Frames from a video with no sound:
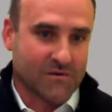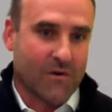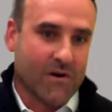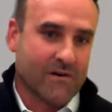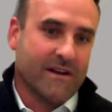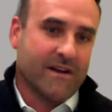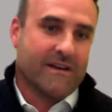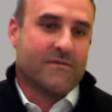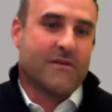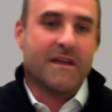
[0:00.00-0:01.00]
or
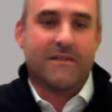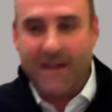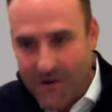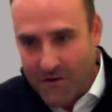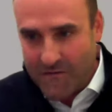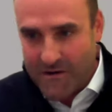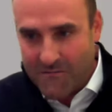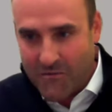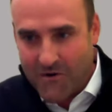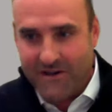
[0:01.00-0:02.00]
think they know
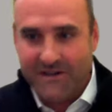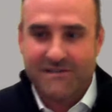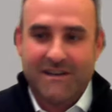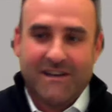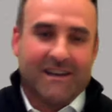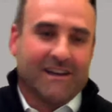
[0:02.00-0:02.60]
about mortgage,